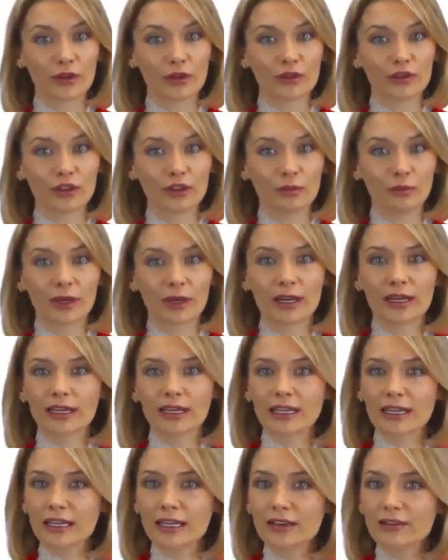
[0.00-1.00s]
YouTube,
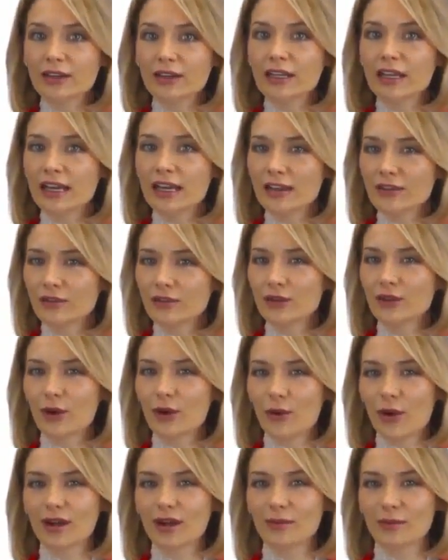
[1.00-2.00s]
even if you
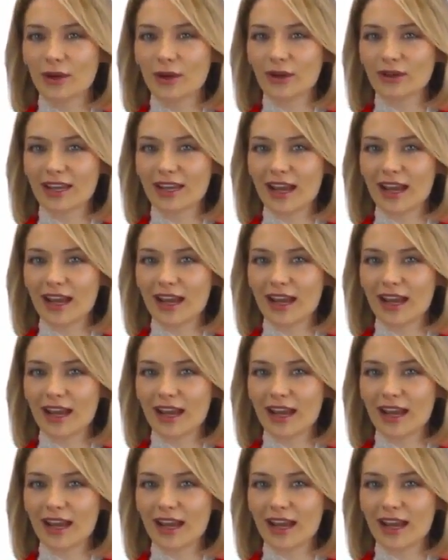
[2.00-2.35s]
don't want to be on